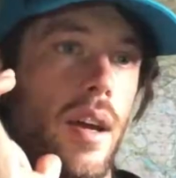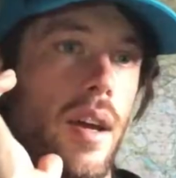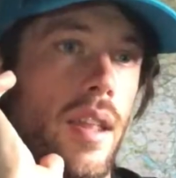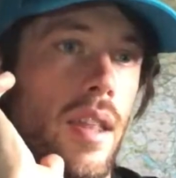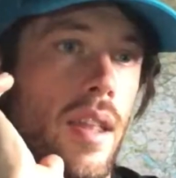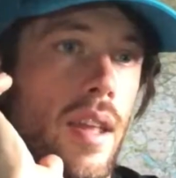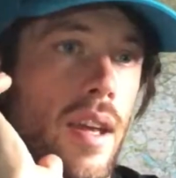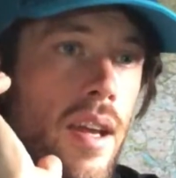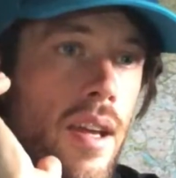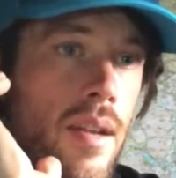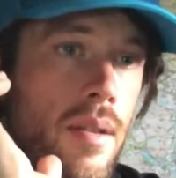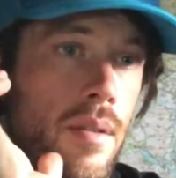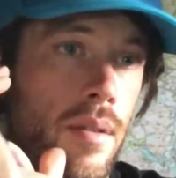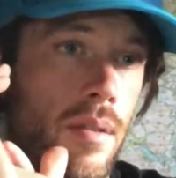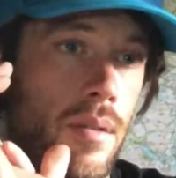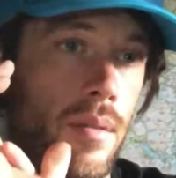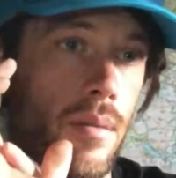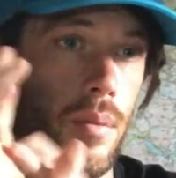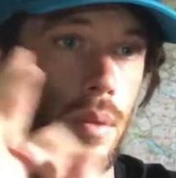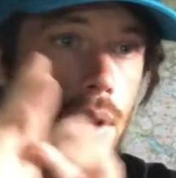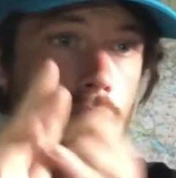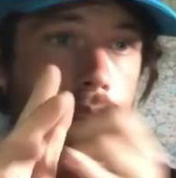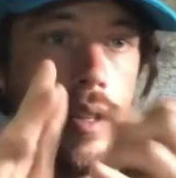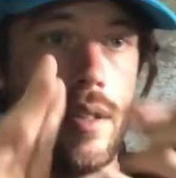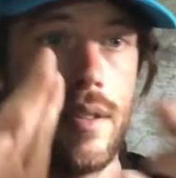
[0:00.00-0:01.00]
then
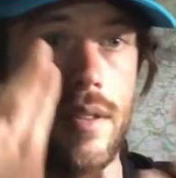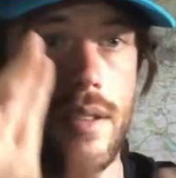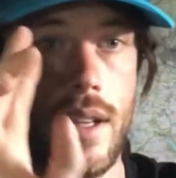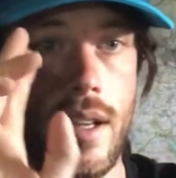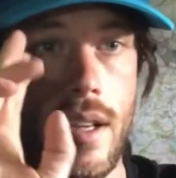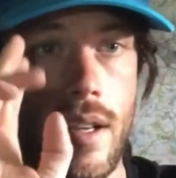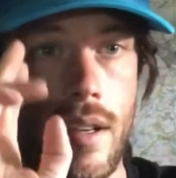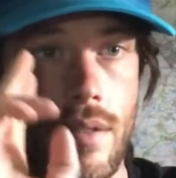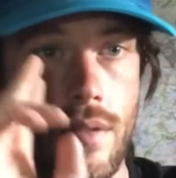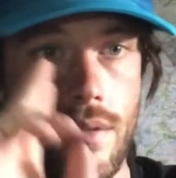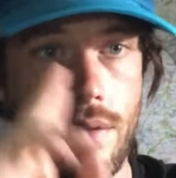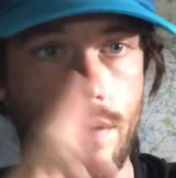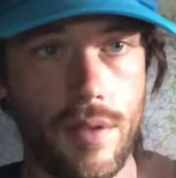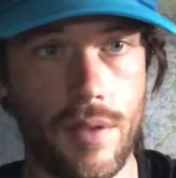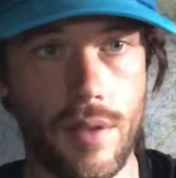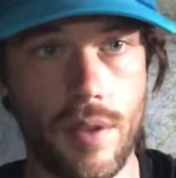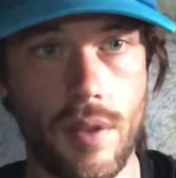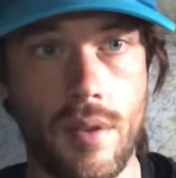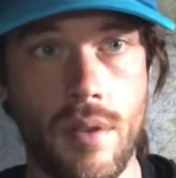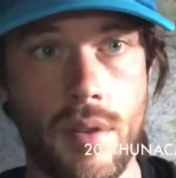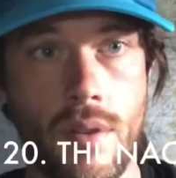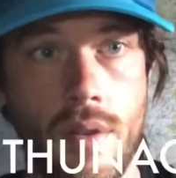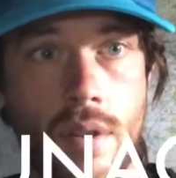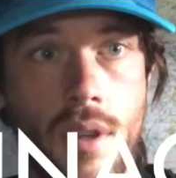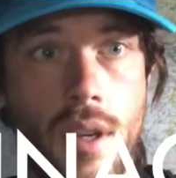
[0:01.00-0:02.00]
we did
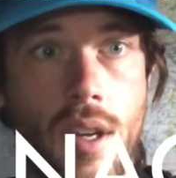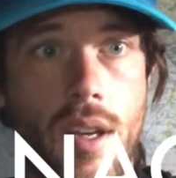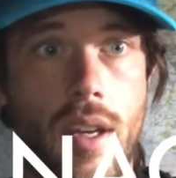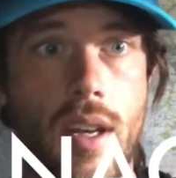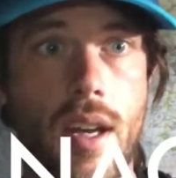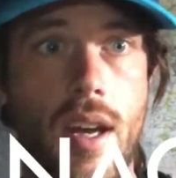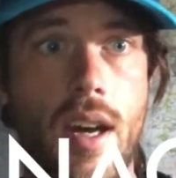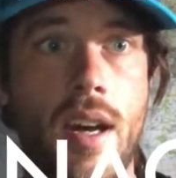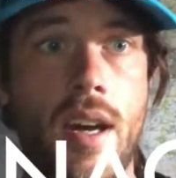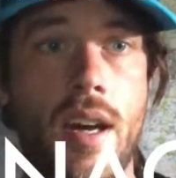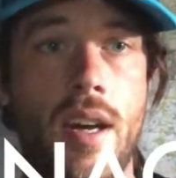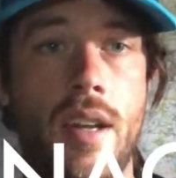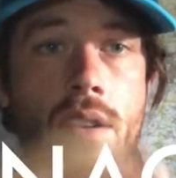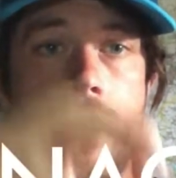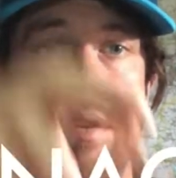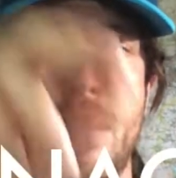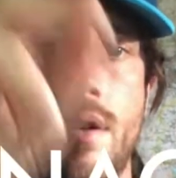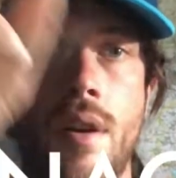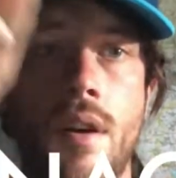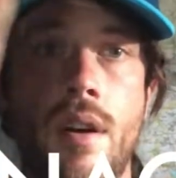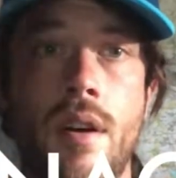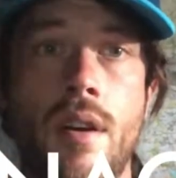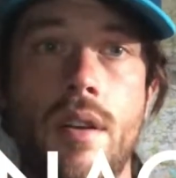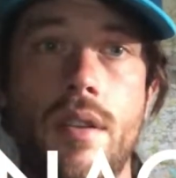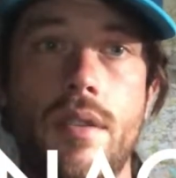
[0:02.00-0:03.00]
Thundercar
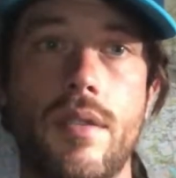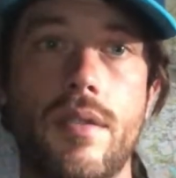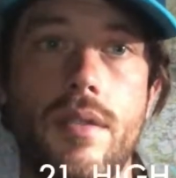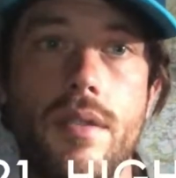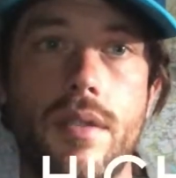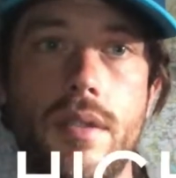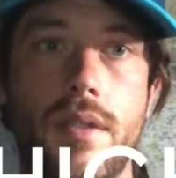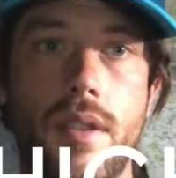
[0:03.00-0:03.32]
Knots,